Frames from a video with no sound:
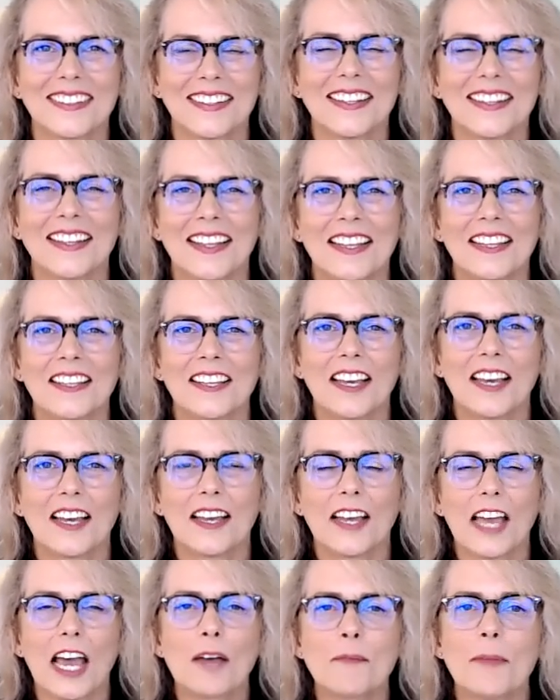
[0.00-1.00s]
Yeah,
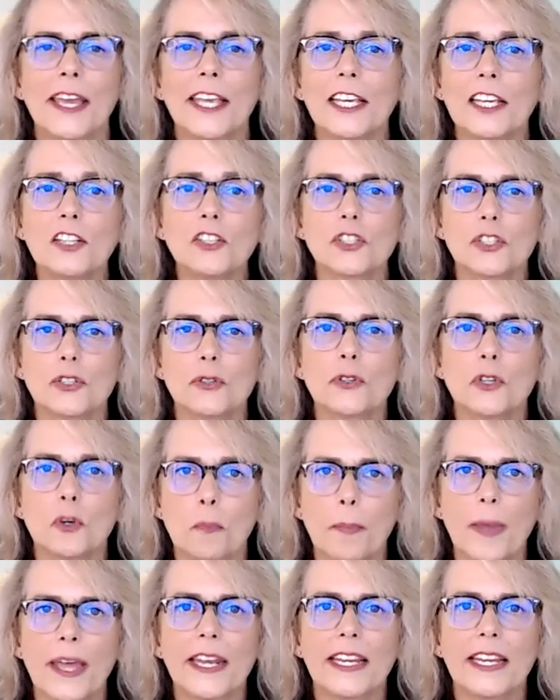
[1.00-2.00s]
and making sure your
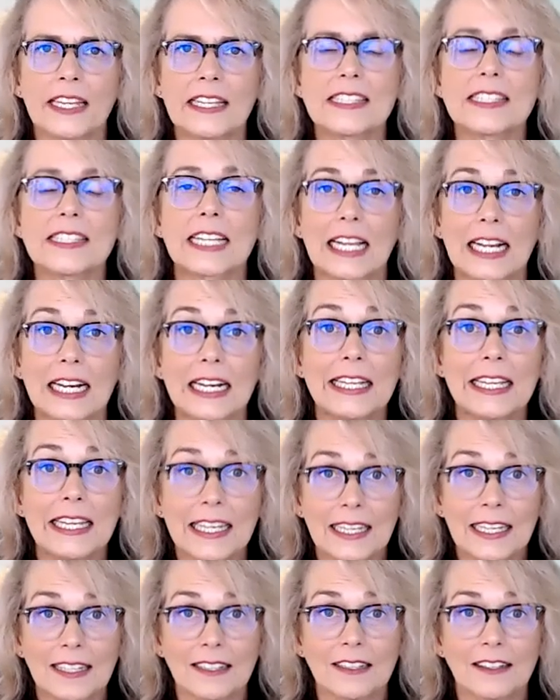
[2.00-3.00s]
bedding is
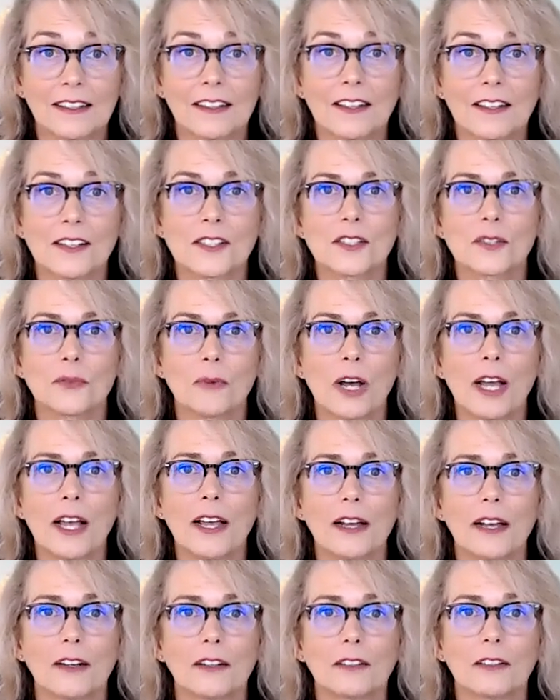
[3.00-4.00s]
clean as
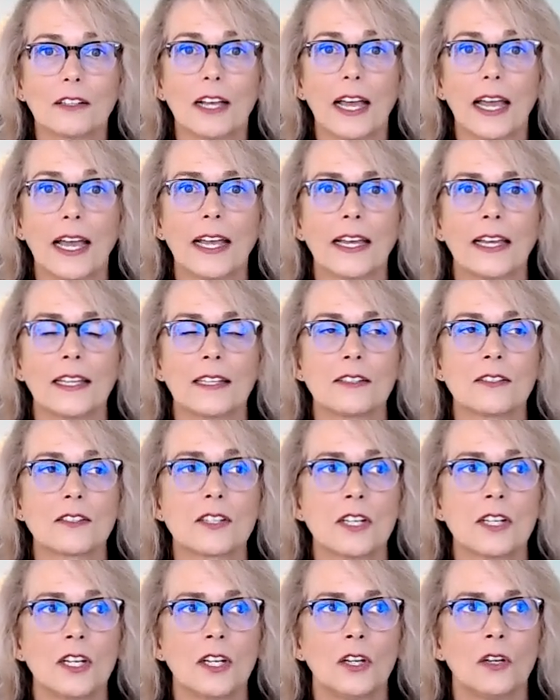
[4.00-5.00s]
well. And
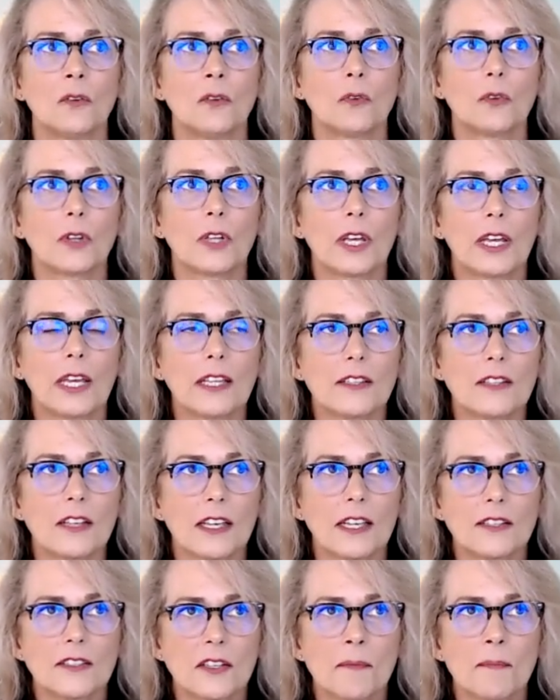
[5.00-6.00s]
it,
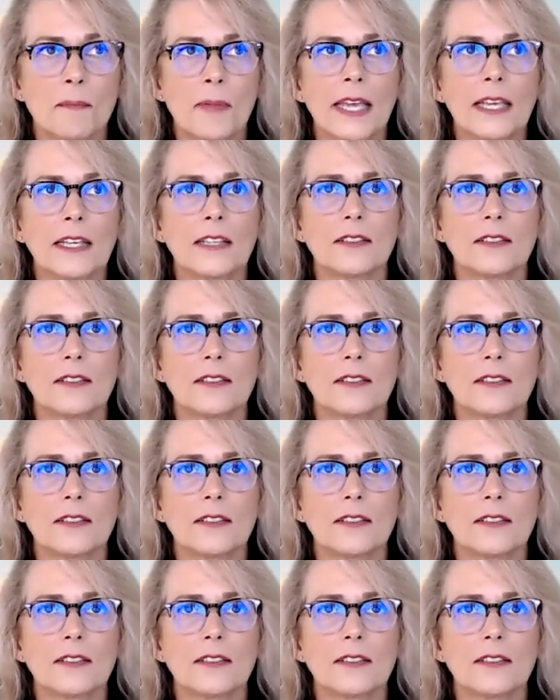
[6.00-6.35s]
it's amazing